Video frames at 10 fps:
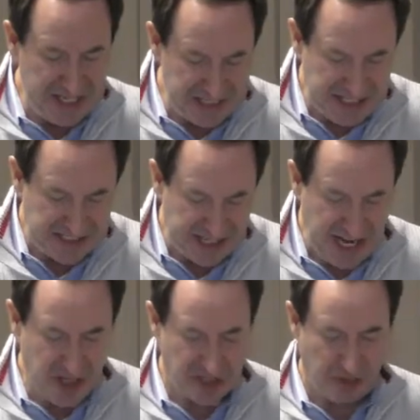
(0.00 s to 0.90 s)

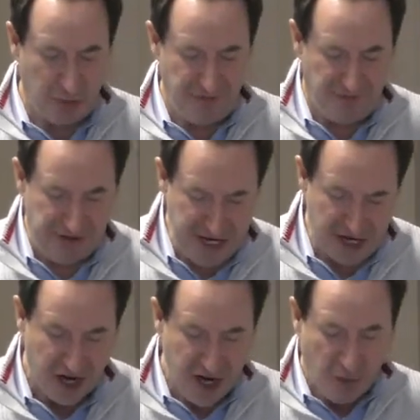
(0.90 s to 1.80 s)
indignation, what
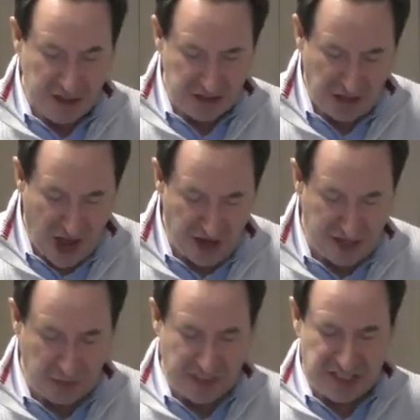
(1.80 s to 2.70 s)
fear, what
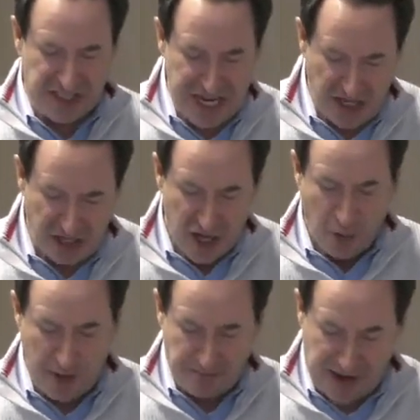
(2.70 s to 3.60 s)
longing, what zeal,
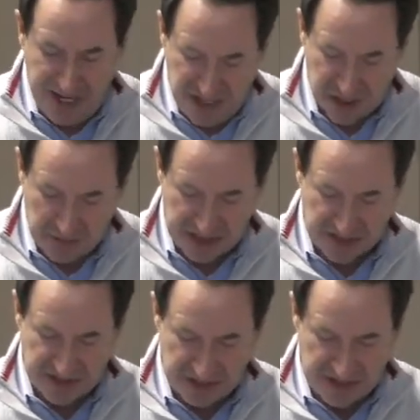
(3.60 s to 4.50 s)
what
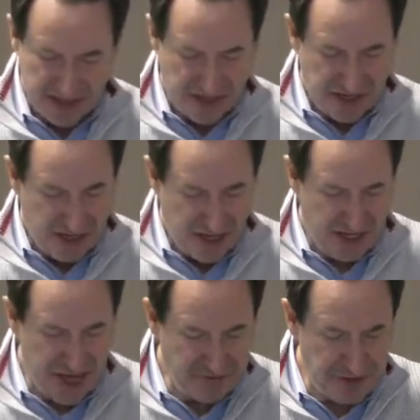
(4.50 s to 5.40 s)
punishment.
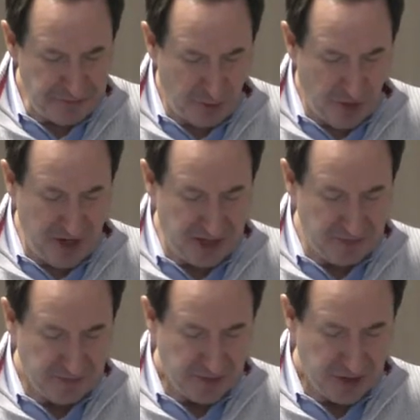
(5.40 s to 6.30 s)
At every point,
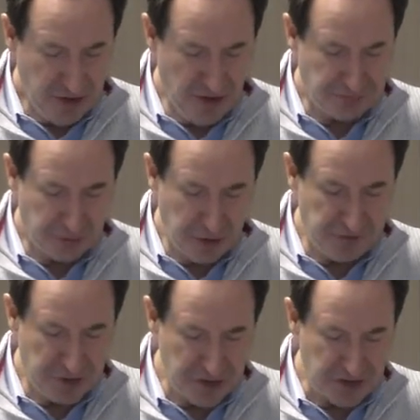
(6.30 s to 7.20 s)
you have
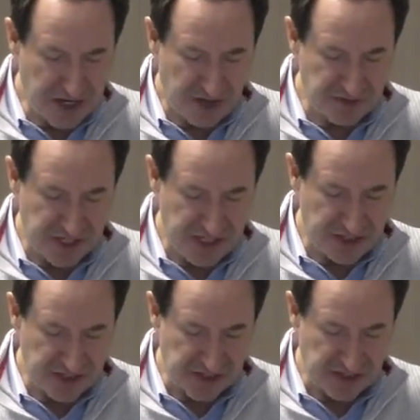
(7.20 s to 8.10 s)
proved yourselves
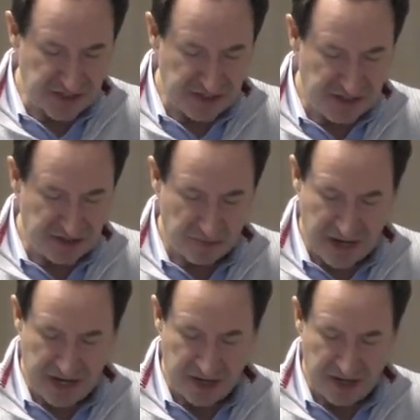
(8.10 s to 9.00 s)
innocent in the
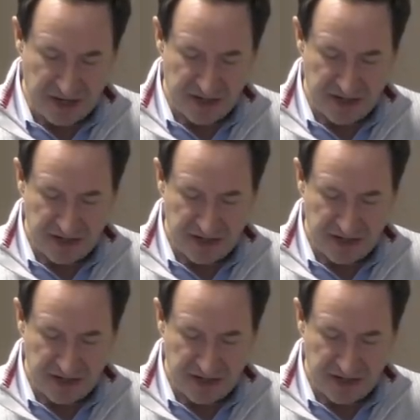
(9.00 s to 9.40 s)
matter.